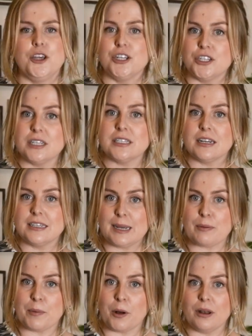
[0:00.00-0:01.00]
You can do this in a
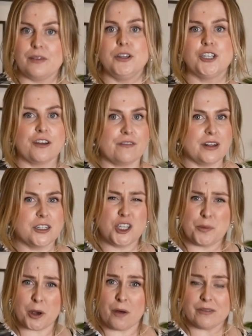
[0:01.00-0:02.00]
separate bowl if you don't feel
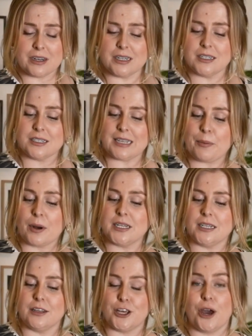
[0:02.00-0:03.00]
super confident
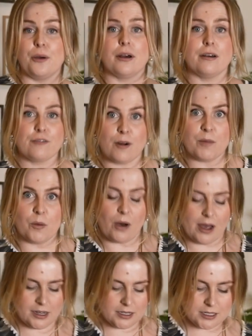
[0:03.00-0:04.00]
separating the yolk from the
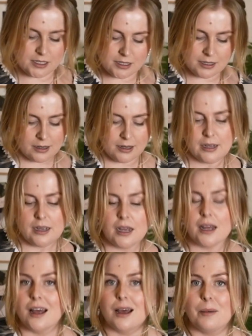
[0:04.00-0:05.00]
white.
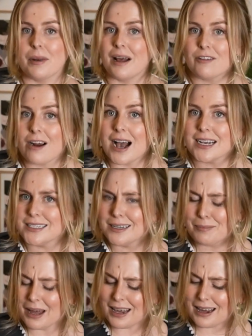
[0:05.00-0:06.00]
But I've cracked
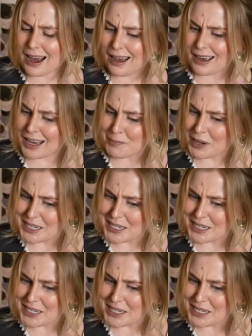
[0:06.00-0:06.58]
many an egg in my